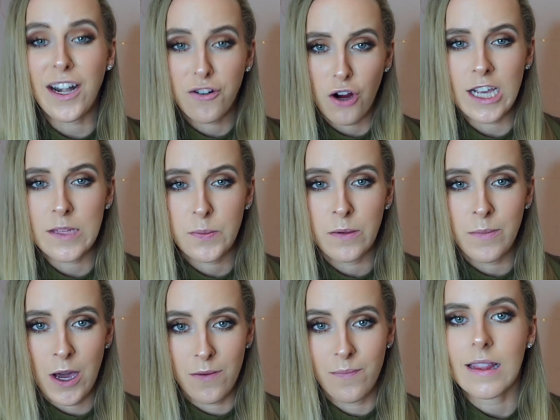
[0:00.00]
And
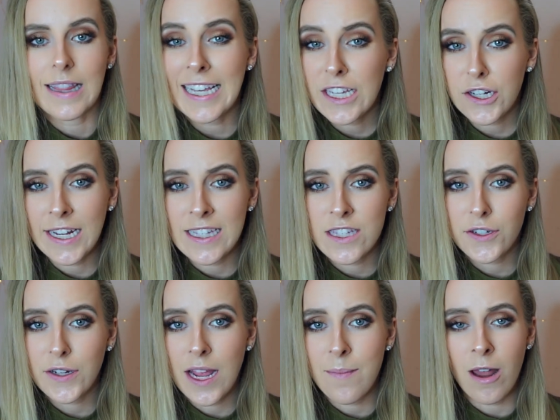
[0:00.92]
cross-promote. Link your
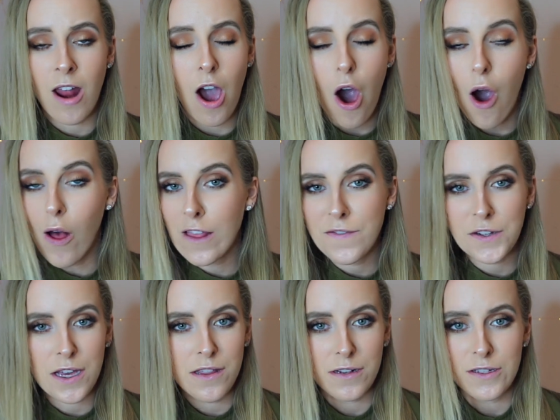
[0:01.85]
Instagram on all of
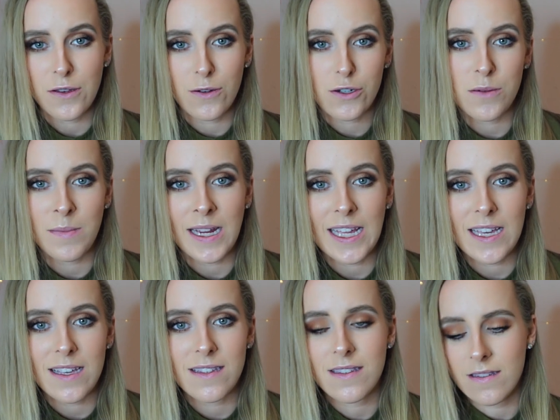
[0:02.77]
your other social
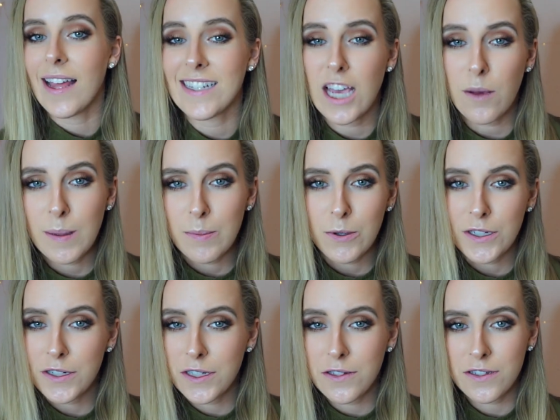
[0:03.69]
medias and tell people
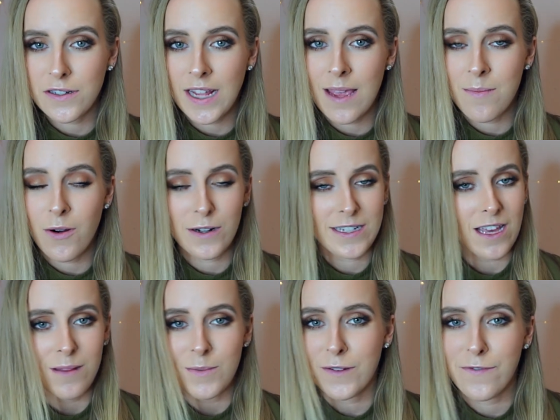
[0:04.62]
your username or
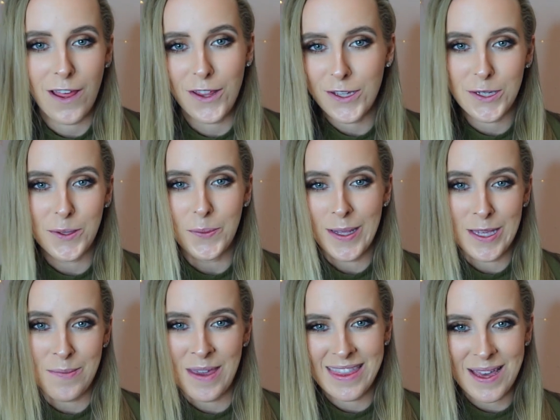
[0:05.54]
tell them to follow you when
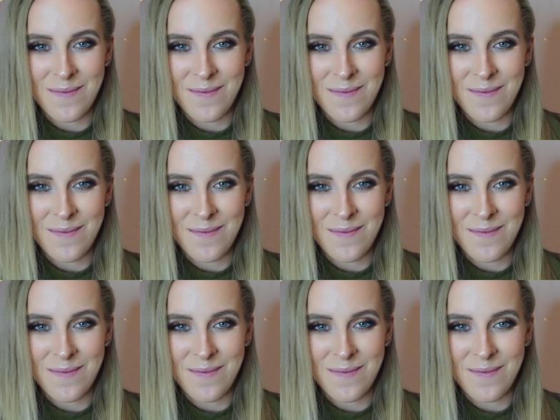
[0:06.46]
you meet